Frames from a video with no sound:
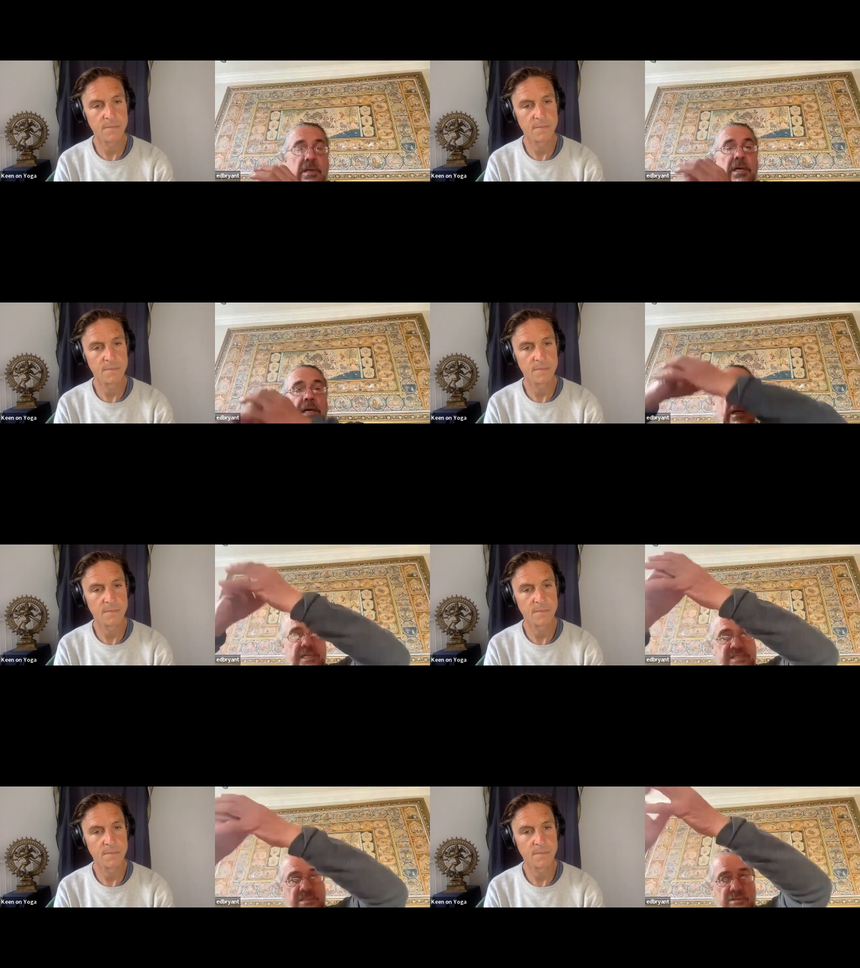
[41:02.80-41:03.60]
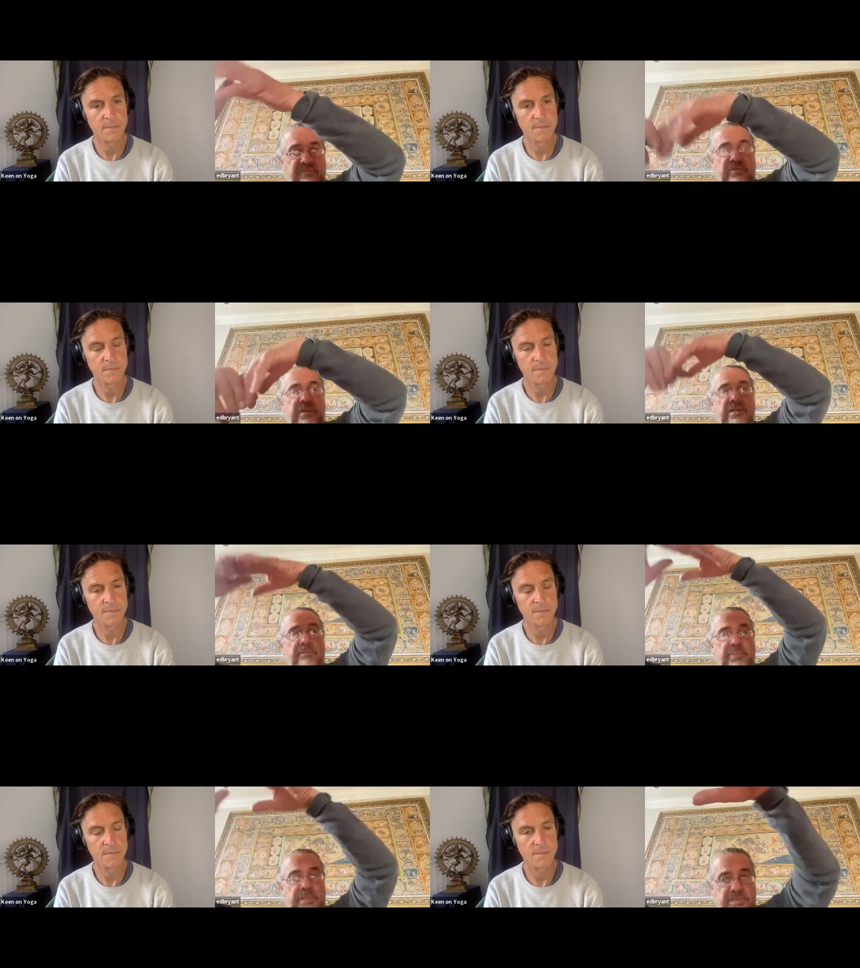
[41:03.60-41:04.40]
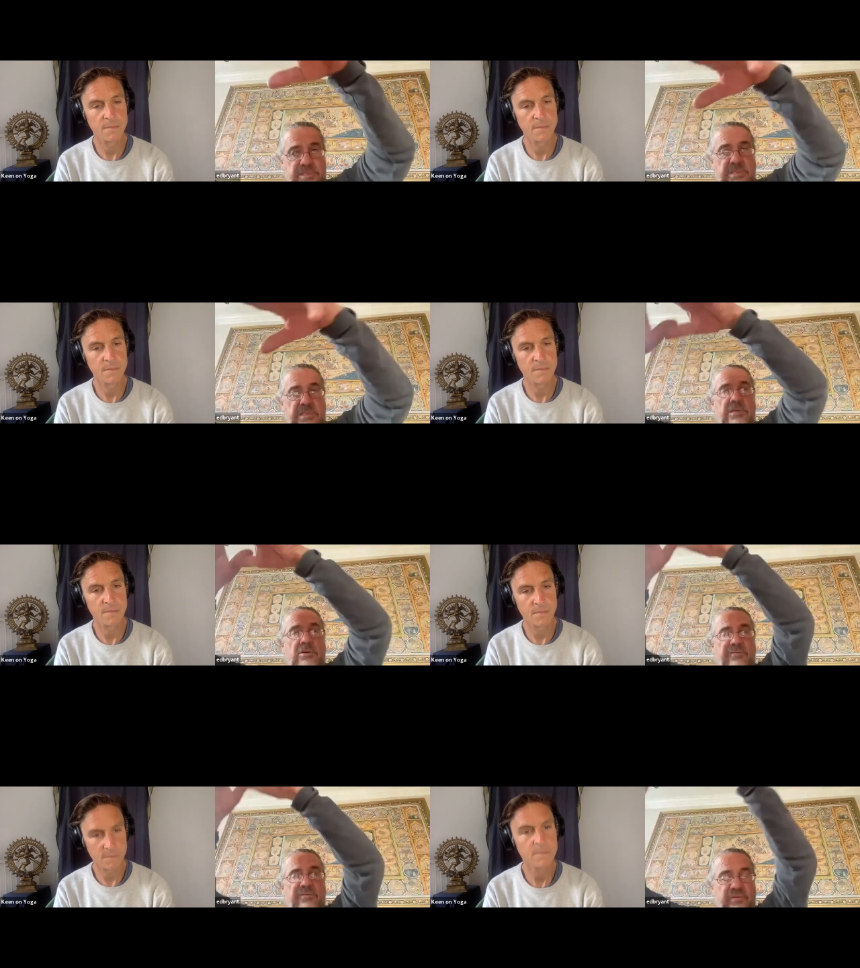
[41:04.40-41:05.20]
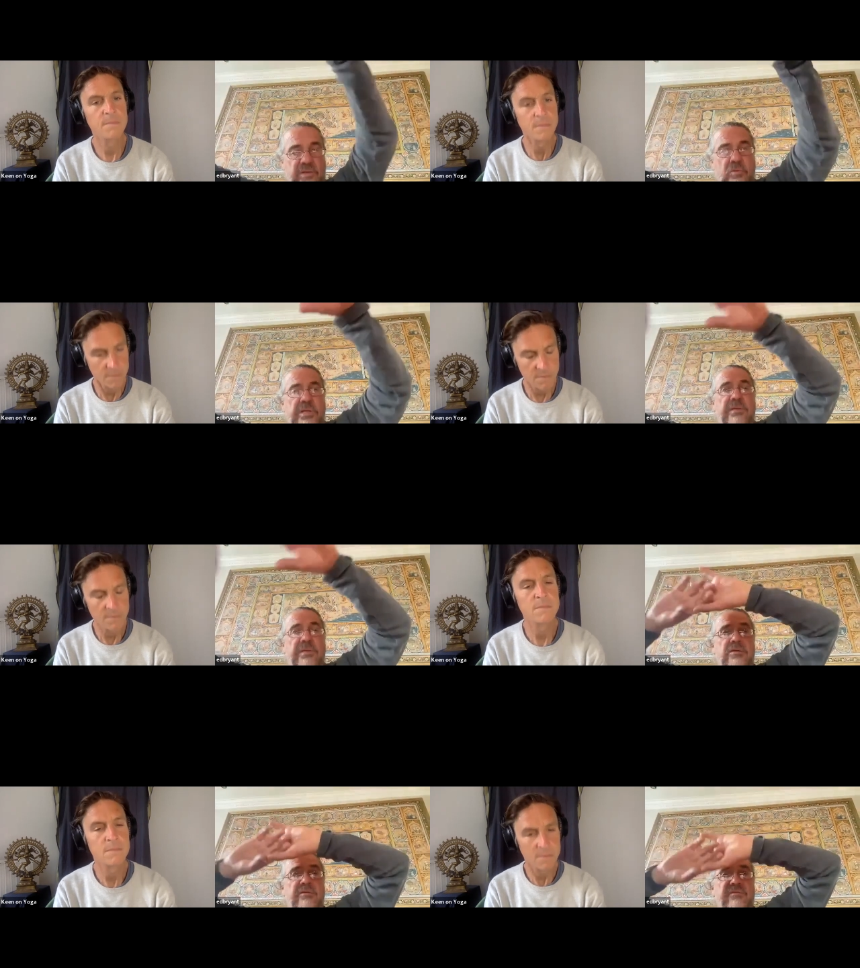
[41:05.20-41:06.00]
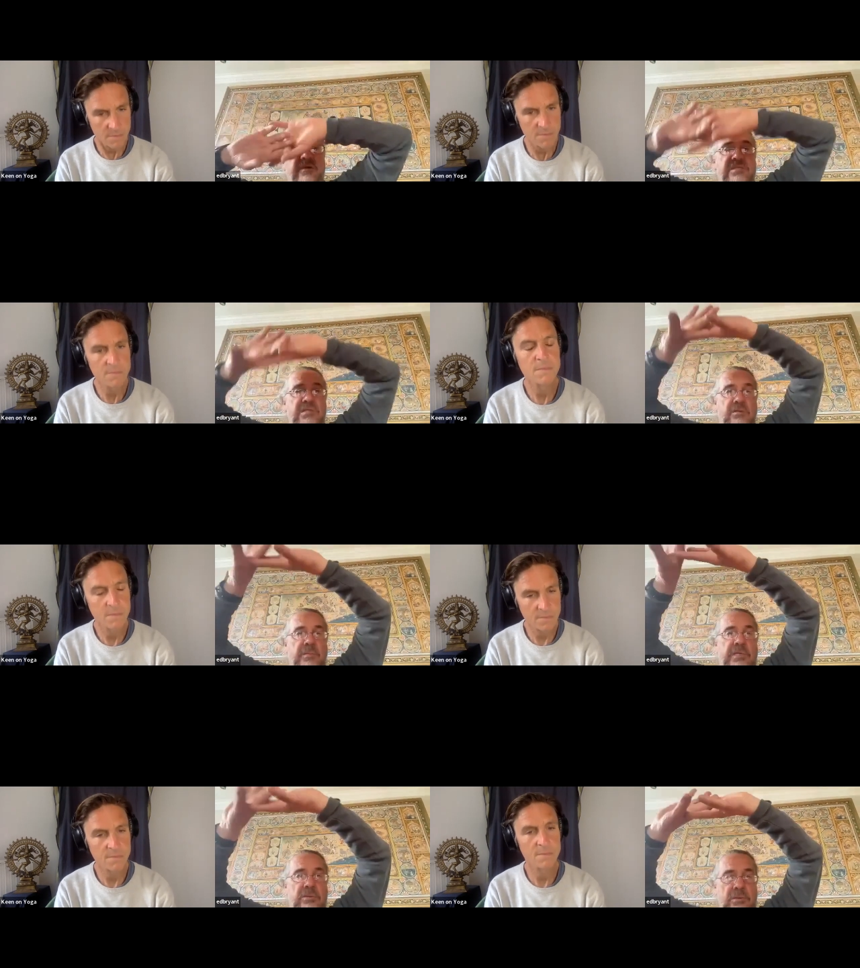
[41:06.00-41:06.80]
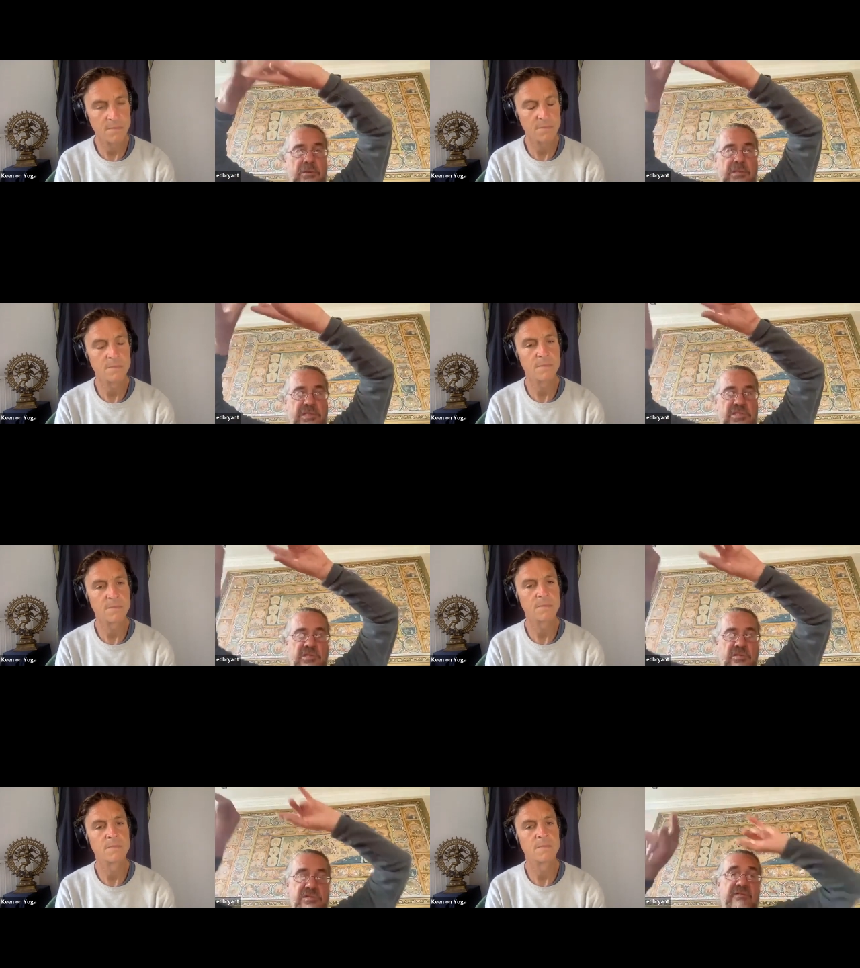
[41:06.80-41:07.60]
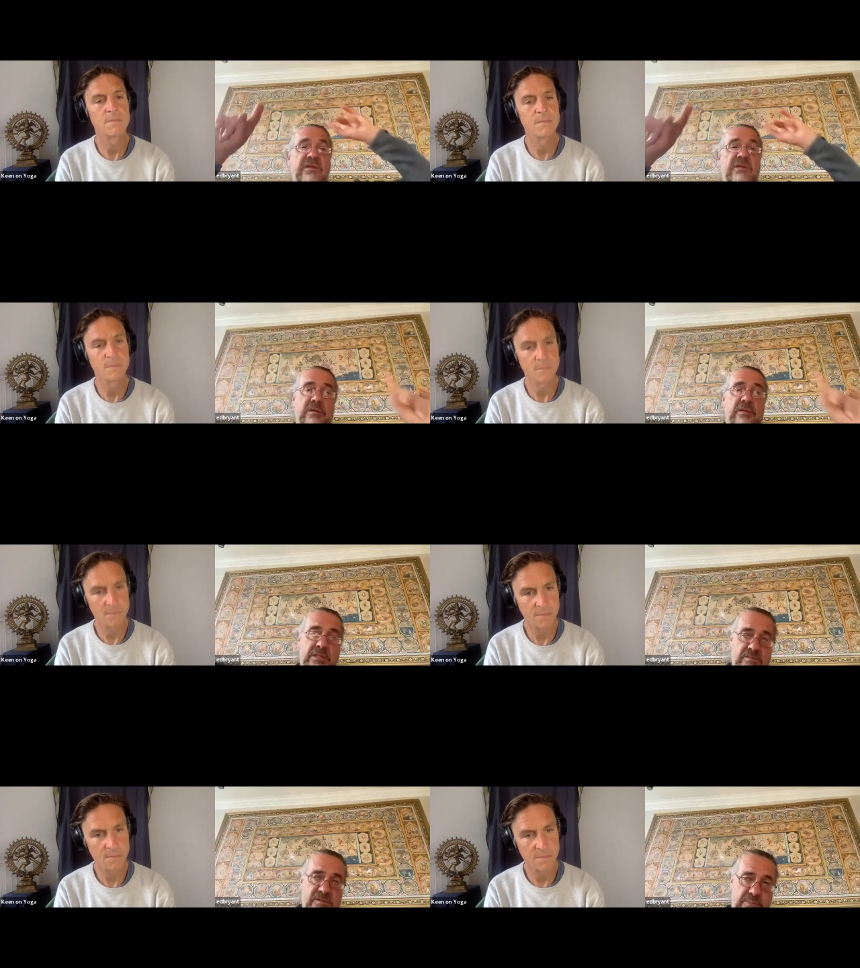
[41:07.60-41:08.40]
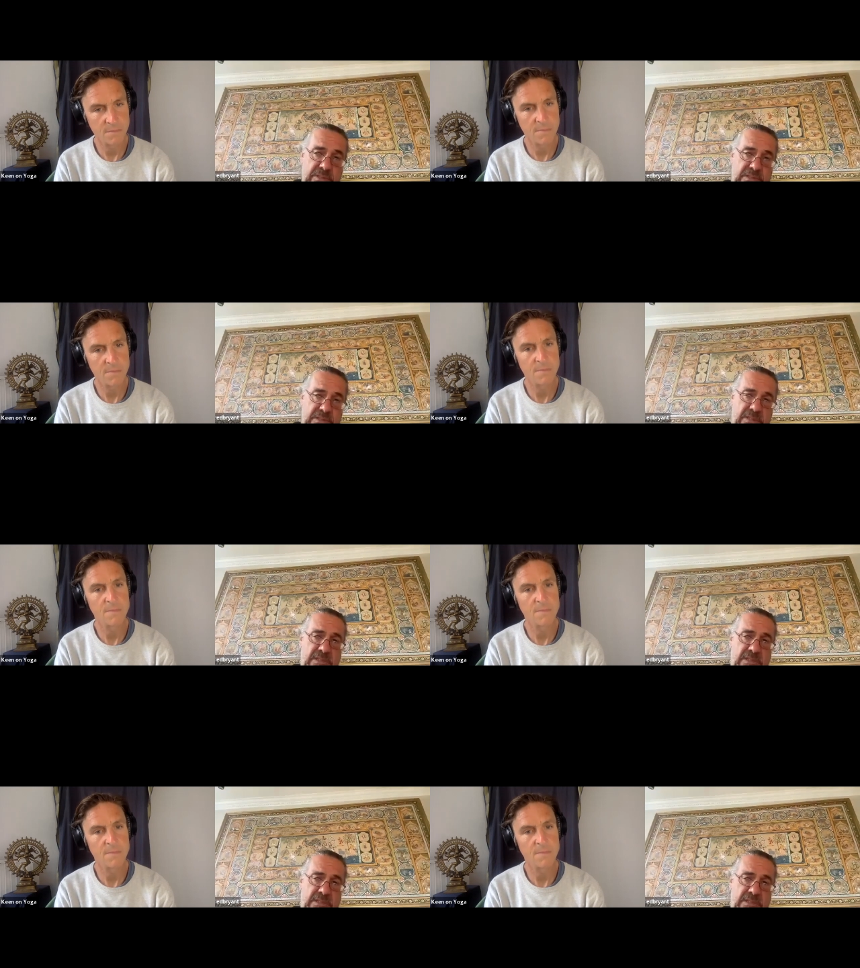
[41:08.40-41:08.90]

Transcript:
Speaker 1: as an offering and bhakti and offer it all, and then you're fixing your mind on God exclusively, then it becomes bhakti.